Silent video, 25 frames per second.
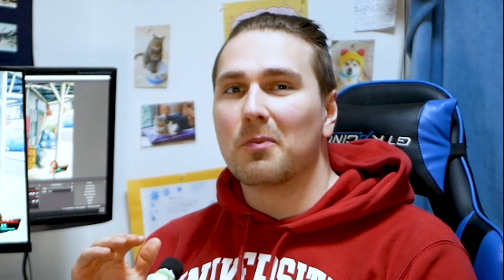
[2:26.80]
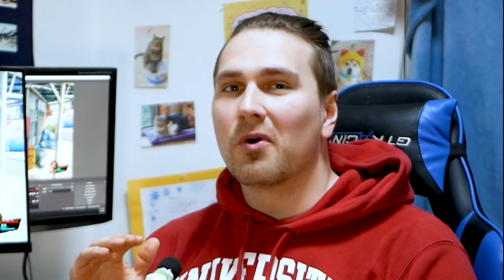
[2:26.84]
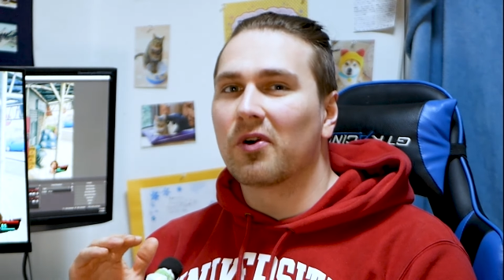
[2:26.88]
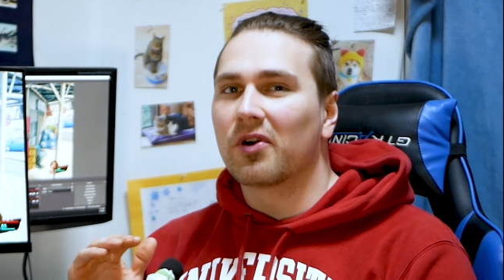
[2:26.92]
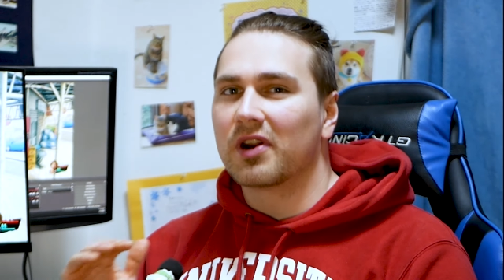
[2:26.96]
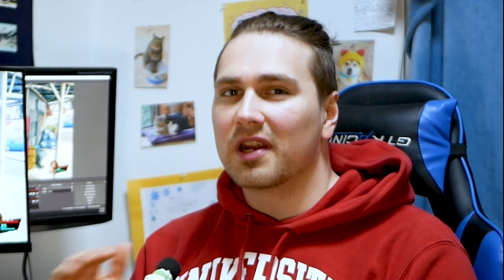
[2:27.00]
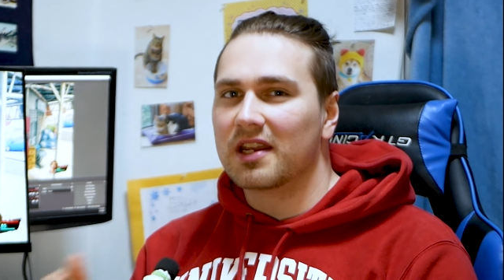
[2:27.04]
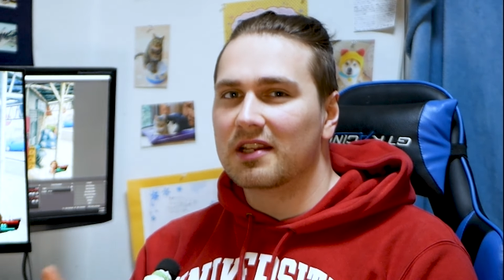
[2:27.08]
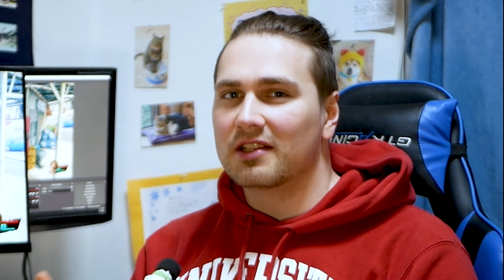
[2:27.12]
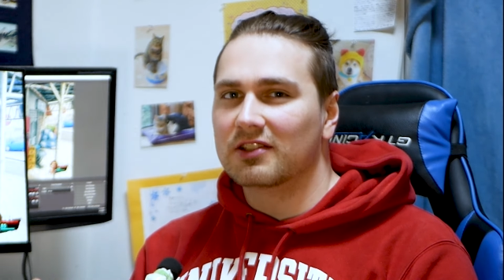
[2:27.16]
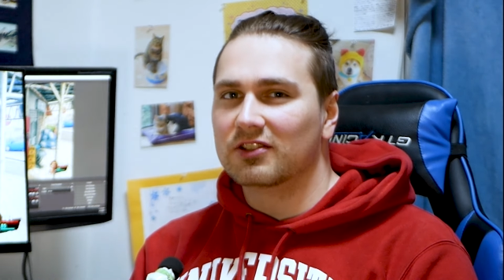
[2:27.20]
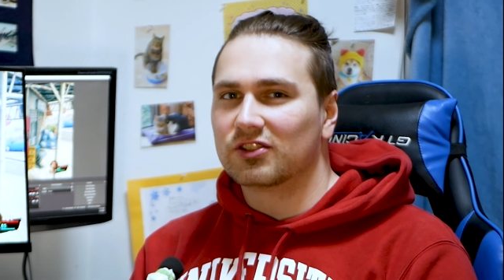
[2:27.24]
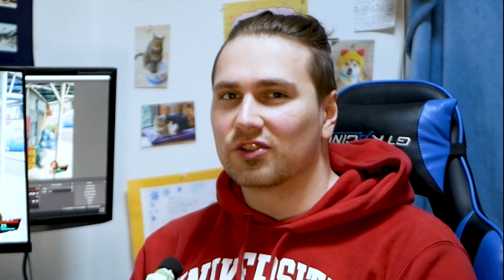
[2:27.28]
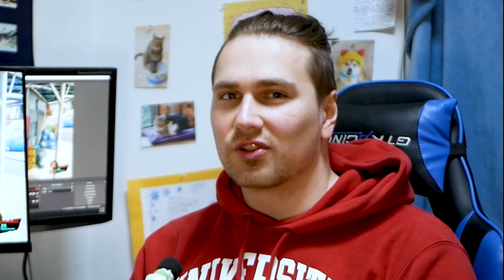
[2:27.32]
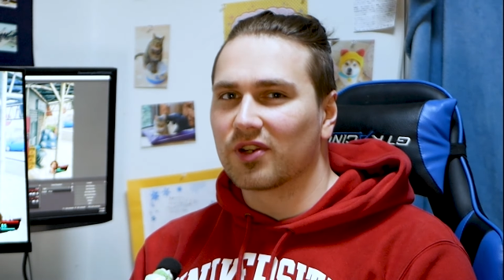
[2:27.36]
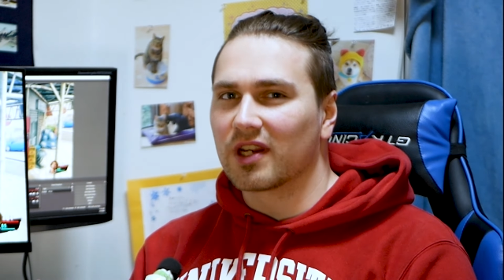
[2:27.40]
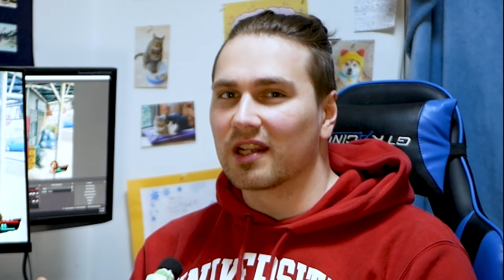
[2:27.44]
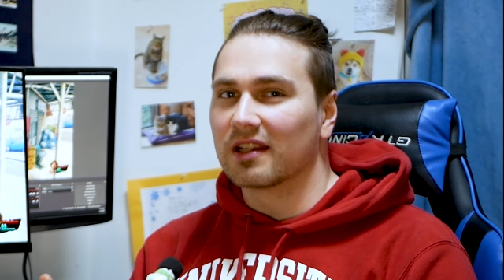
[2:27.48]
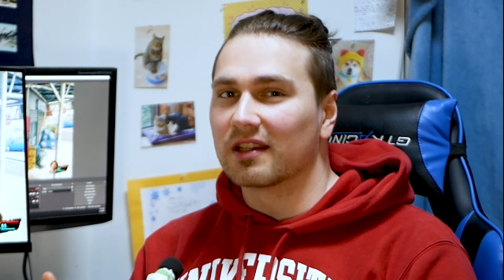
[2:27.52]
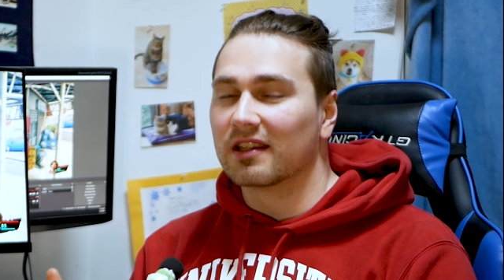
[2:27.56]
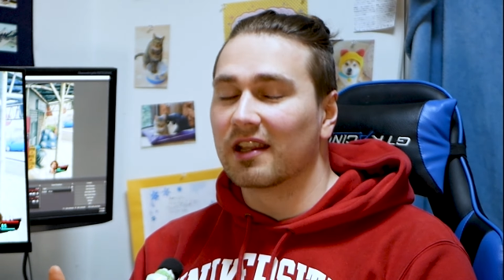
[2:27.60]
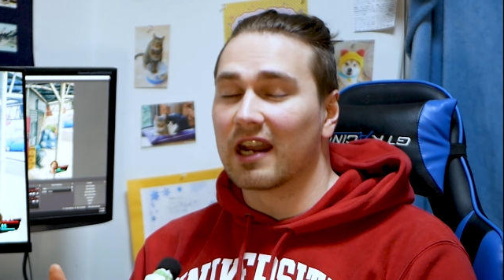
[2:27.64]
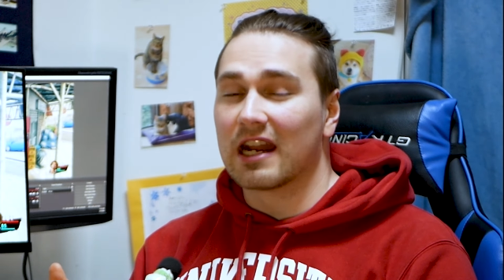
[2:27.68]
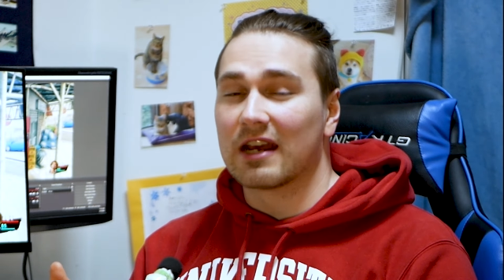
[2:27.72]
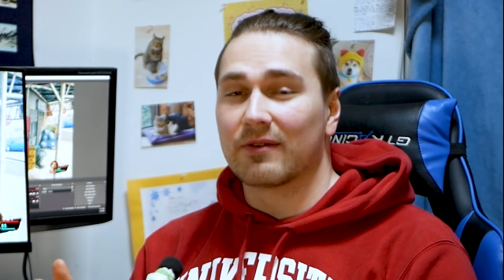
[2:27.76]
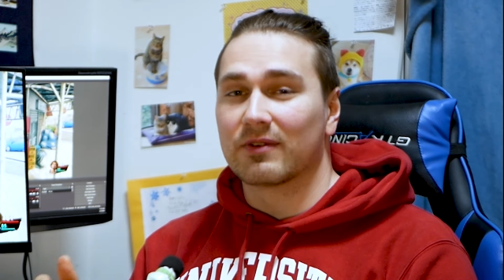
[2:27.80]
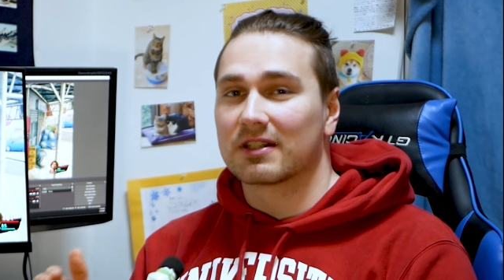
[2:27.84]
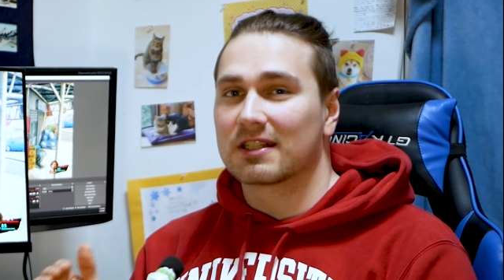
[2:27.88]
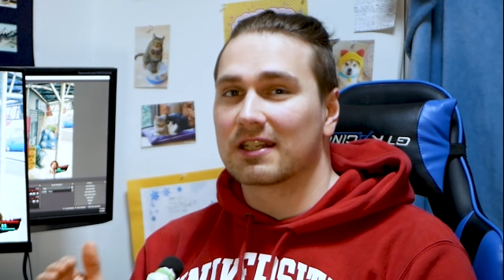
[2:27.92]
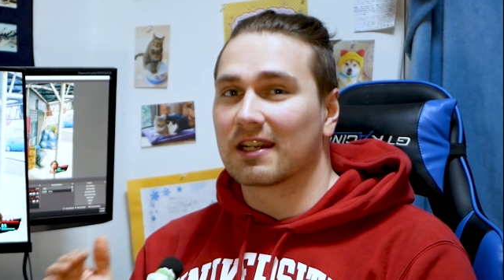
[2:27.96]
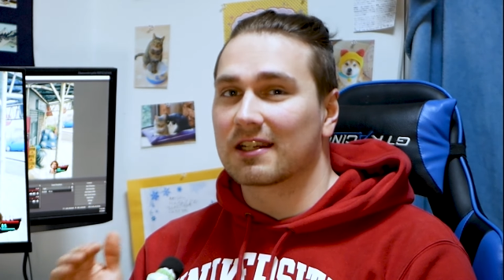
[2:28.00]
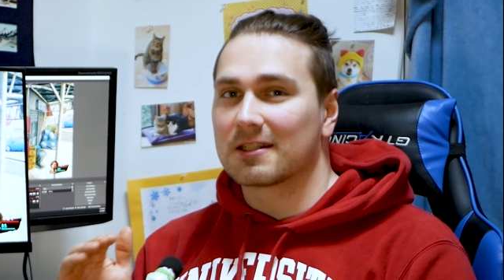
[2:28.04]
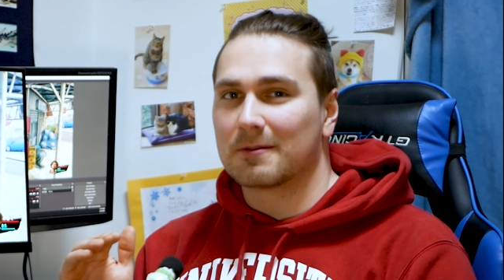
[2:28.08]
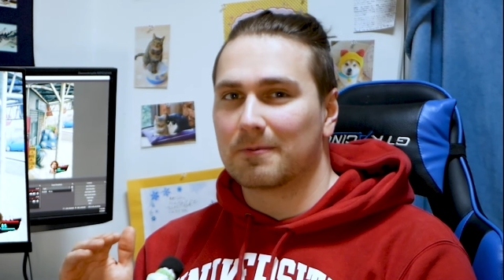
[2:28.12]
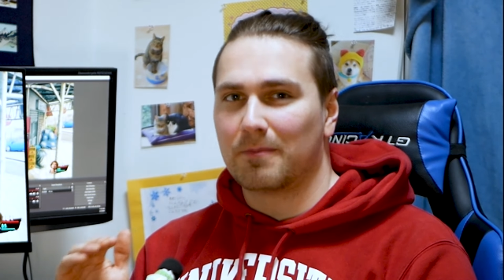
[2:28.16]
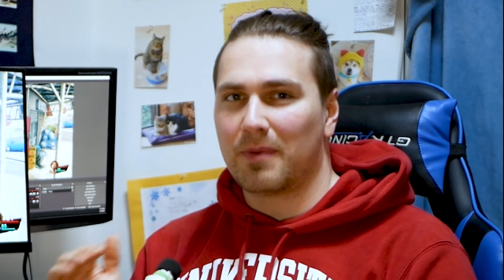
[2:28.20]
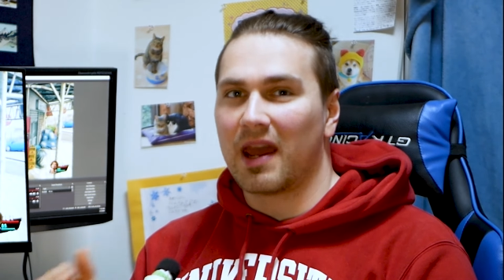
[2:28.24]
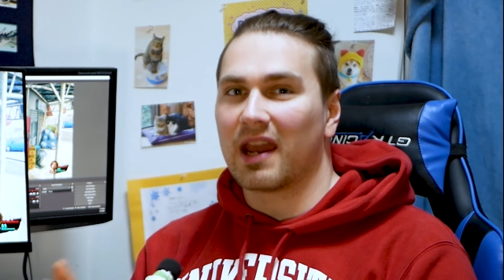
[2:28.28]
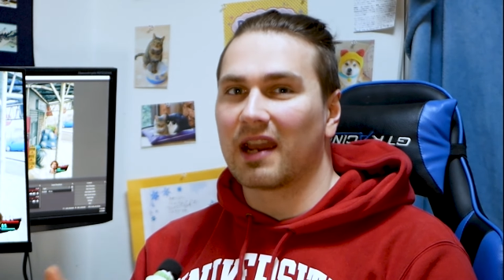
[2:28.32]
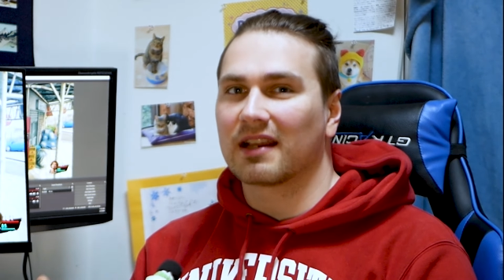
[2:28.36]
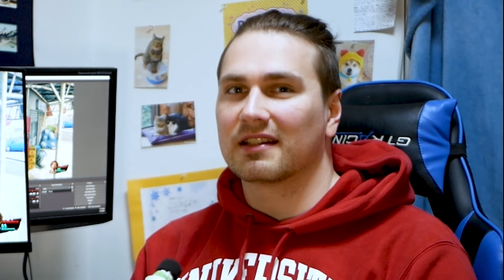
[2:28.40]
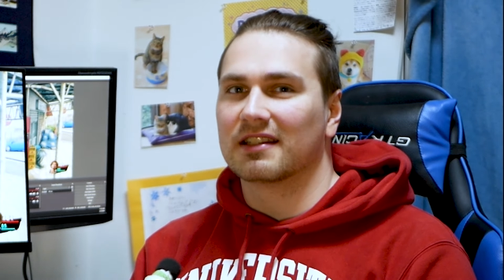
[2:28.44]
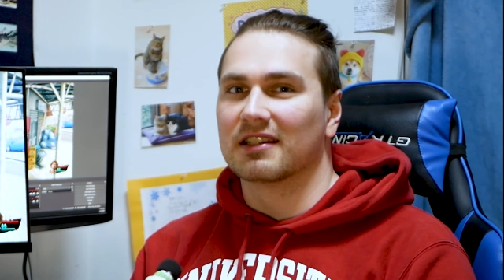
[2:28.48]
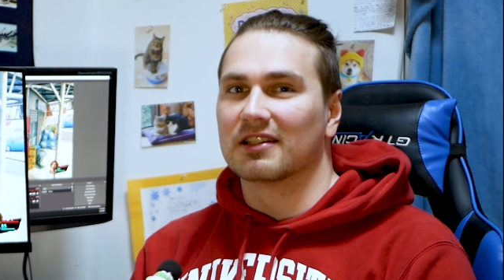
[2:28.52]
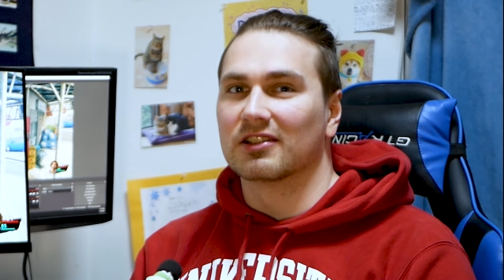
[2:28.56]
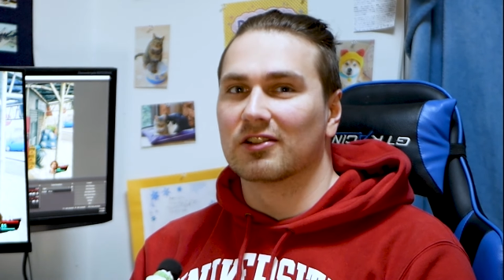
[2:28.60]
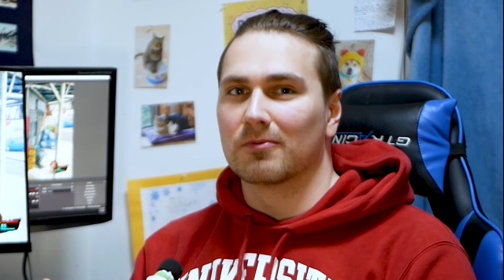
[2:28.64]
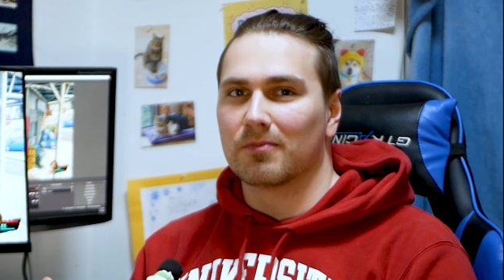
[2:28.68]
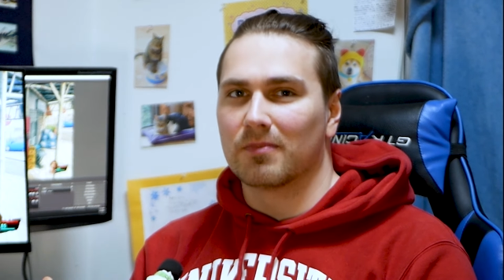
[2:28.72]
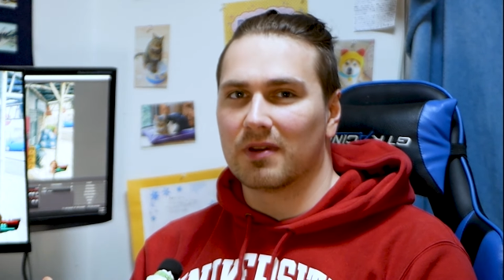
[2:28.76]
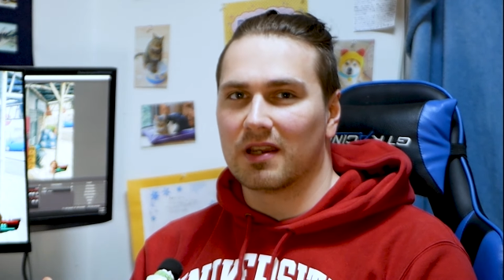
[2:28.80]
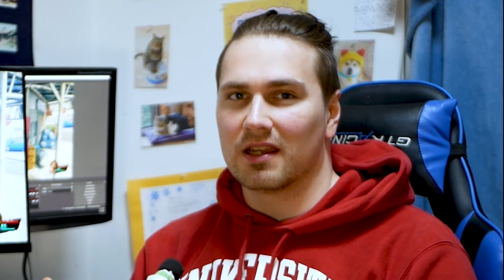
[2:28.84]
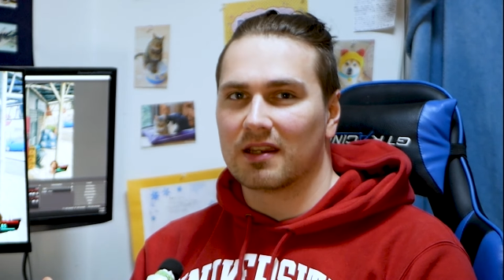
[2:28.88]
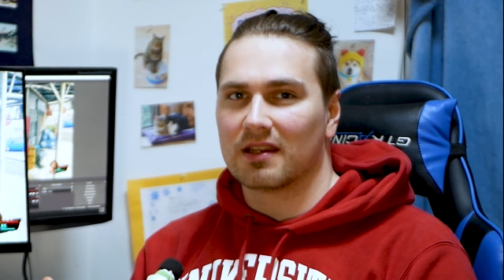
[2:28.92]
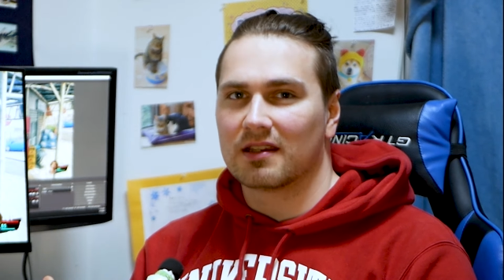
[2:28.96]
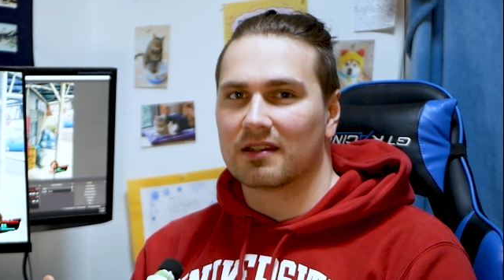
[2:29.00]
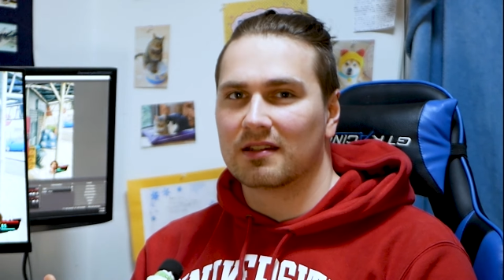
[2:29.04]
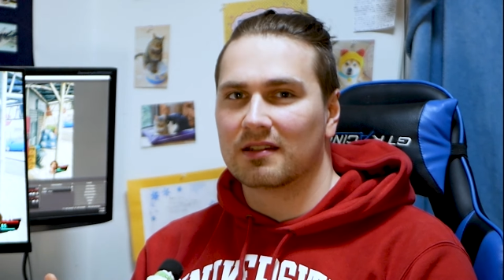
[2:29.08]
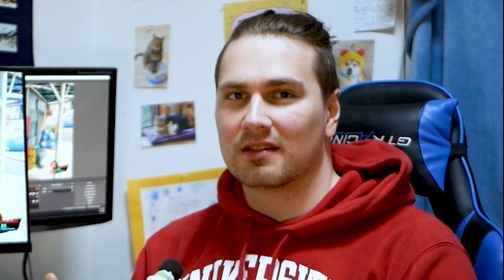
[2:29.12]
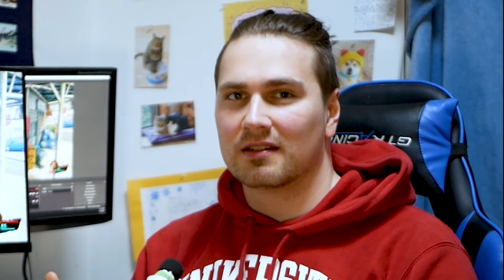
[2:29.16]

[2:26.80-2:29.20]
more into it than I was expecting to be.